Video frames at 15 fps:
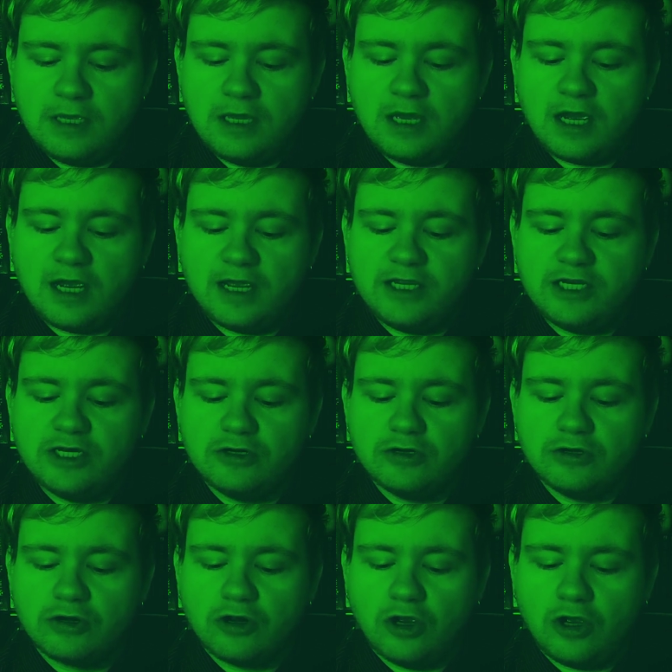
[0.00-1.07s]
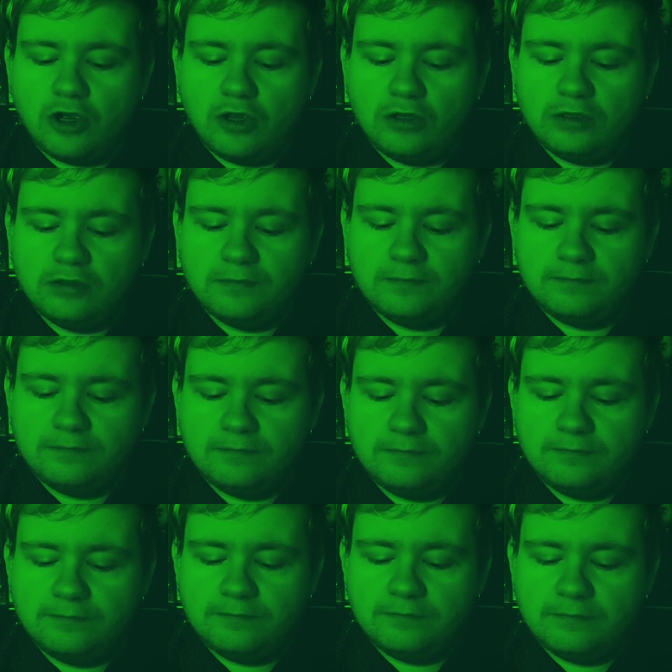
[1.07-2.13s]
I hear your call.
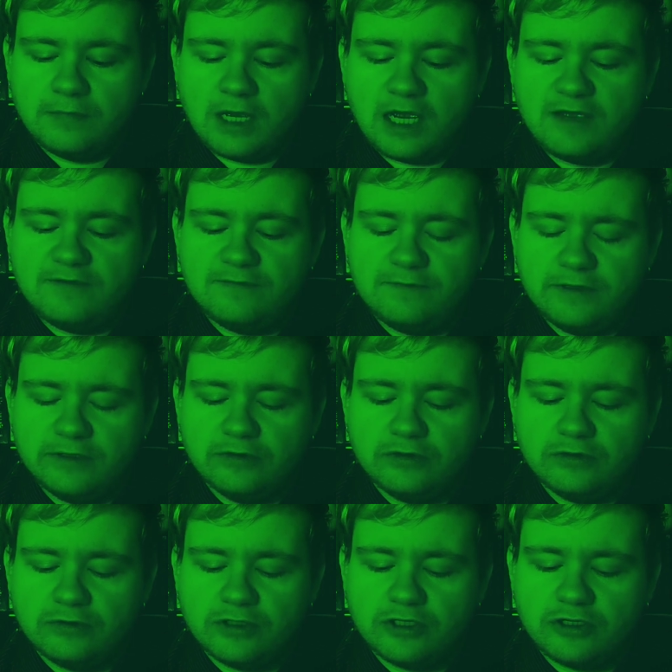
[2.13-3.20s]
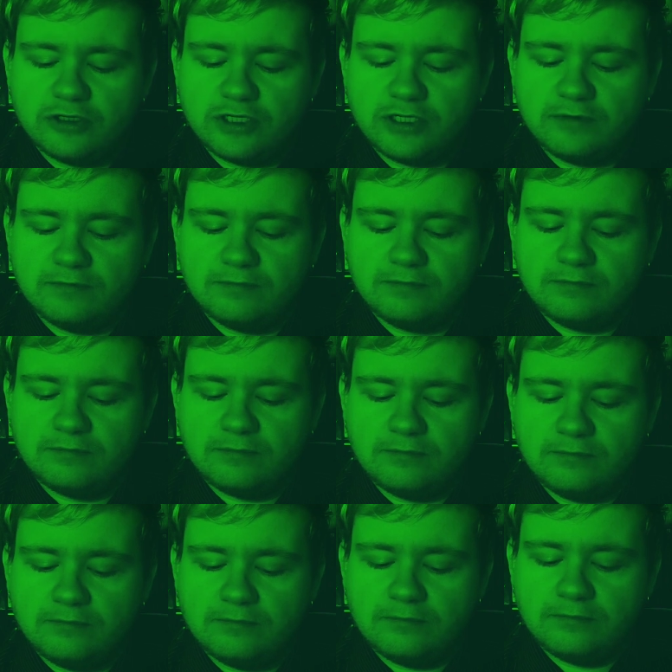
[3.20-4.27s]
I feel your yearning.
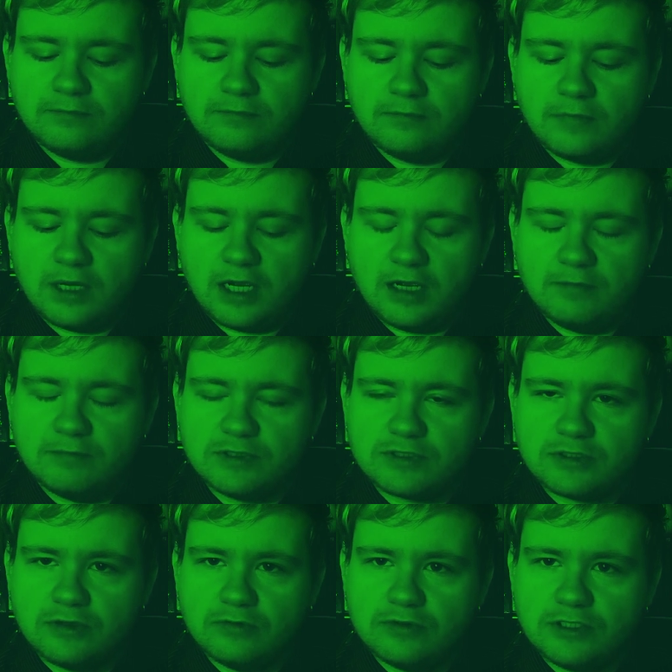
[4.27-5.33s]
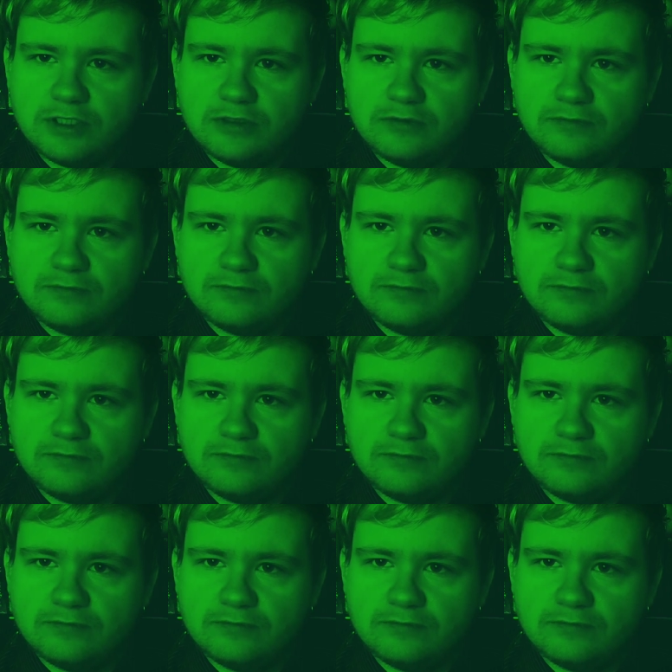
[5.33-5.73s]
I must go to you.